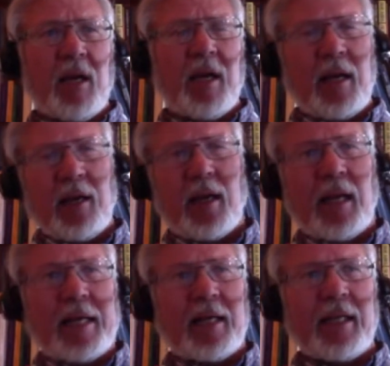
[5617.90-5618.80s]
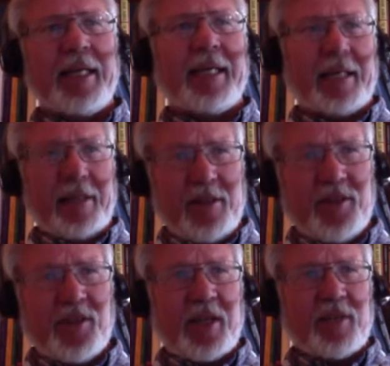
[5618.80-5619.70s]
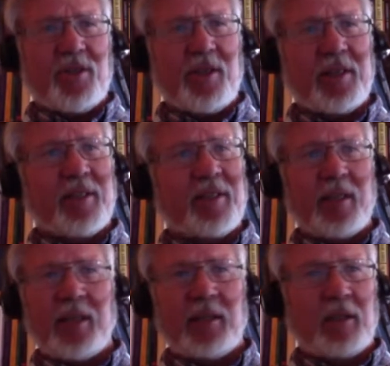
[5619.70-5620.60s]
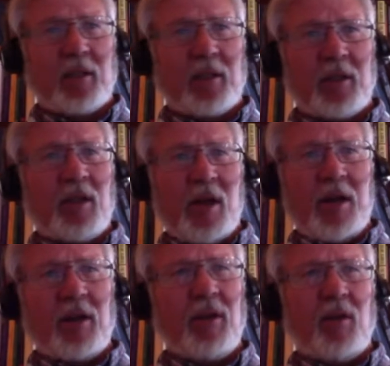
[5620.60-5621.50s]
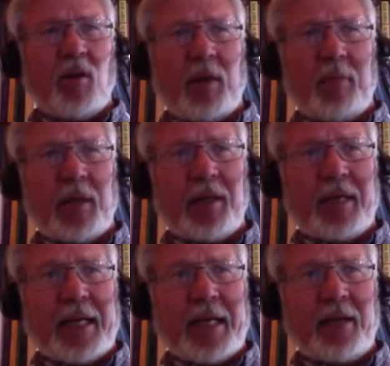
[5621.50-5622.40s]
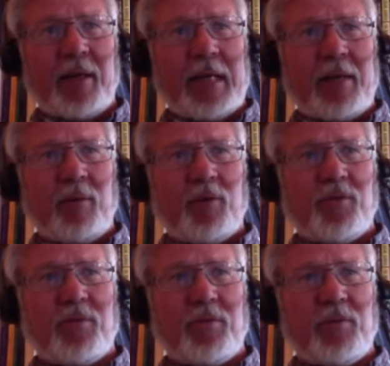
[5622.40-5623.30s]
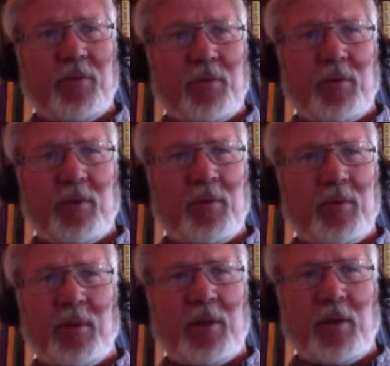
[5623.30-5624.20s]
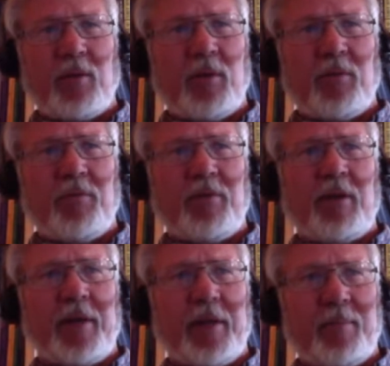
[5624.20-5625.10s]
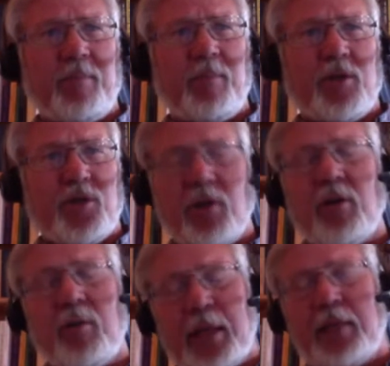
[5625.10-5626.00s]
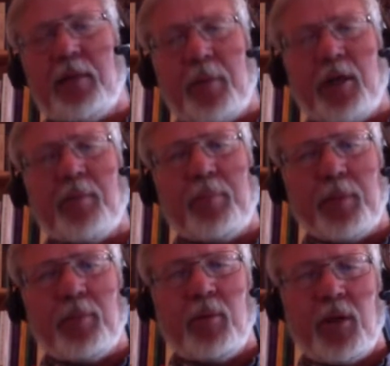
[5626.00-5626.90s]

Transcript: a little like Lincoln in the sense that uh, you know I mean he he was was very concerned about the American people.